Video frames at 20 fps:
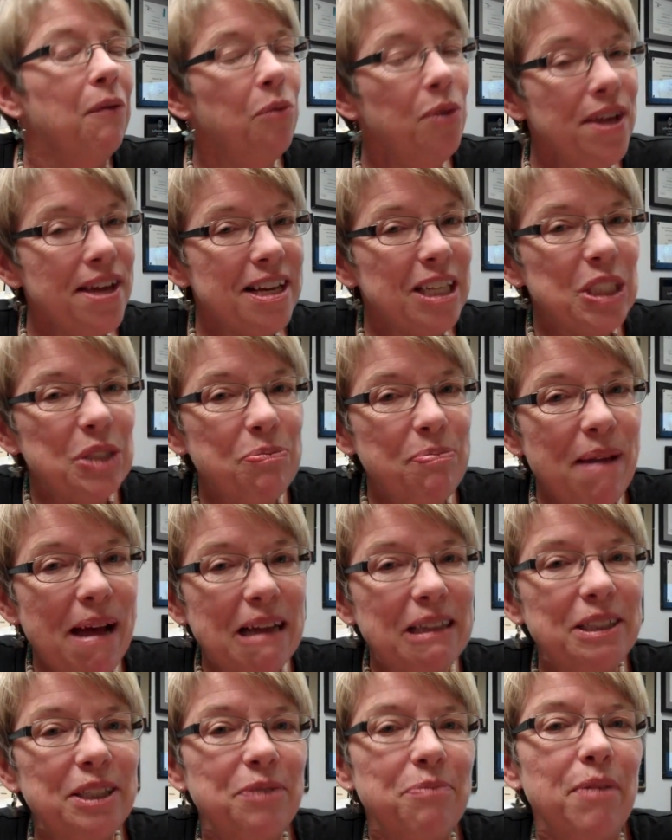We
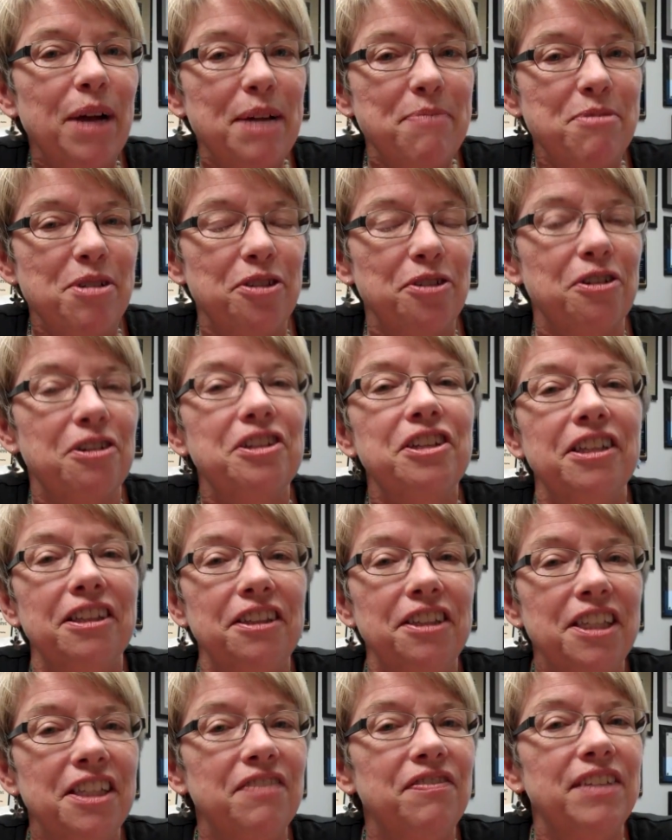expected my mother to
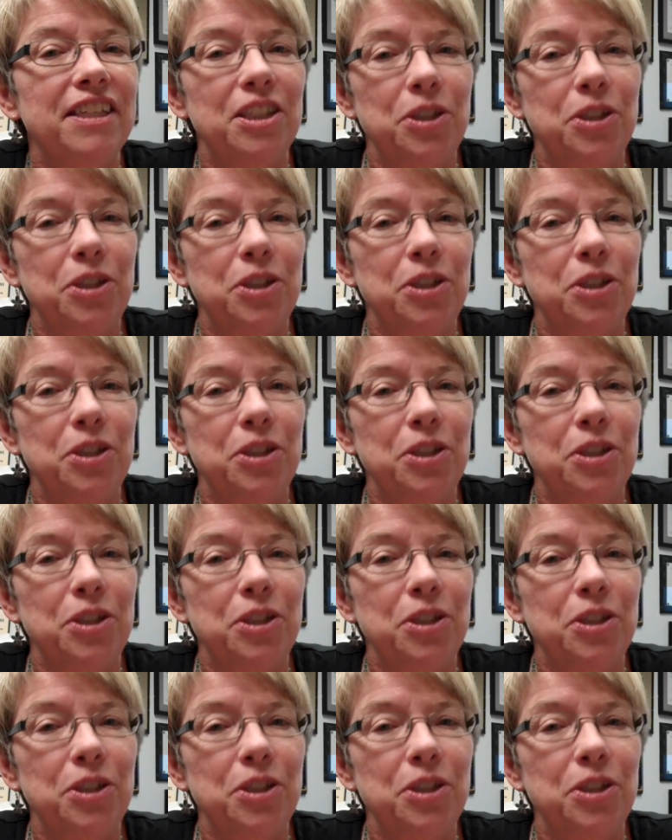live